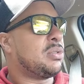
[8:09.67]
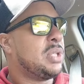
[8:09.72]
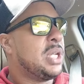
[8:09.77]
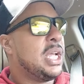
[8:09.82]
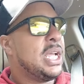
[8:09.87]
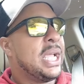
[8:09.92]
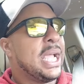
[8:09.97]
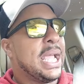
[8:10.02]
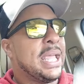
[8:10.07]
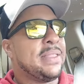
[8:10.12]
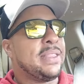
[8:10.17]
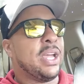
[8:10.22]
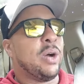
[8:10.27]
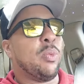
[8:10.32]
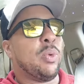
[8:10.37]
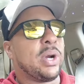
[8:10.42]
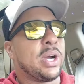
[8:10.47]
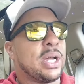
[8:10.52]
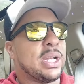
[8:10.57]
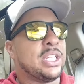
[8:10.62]
and
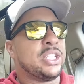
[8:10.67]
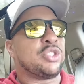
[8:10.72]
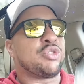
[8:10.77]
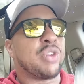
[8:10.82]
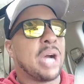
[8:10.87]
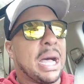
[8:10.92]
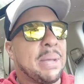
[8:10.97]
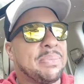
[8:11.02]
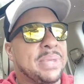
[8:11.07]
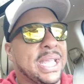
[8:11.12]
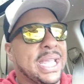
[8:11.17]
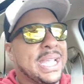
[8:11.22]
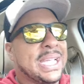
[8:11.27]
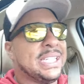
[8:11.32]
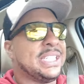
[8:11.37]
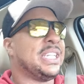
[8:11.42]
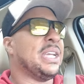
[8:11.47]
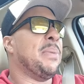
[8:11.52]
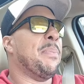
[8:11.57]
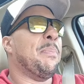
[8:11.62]
then we're gonna drop the
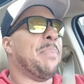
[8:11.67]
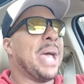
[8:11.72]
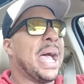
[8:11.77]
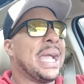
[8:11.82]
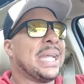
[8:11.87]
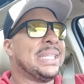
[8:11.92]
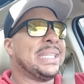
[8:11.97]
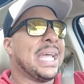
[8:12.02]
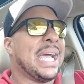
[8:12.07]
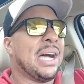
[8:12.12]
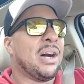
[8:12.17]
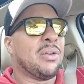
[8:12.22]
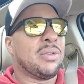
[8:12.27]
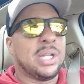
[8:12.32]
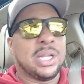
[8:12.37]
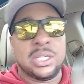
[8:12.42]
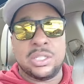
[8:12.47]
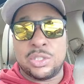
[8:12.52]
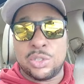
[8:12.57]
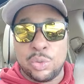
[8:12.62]
engine back down
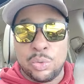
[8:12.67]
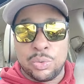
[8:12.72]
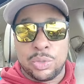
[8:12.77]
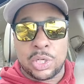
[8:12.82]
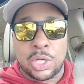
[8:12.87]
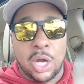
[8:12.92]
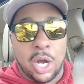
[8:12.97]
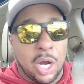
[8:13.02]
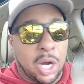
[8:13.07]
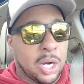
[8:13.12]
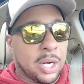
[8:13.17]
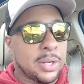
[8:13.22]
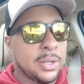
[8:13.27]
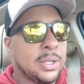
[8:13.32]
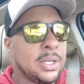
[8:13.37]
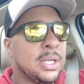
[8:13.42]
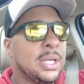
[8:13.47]
into the car.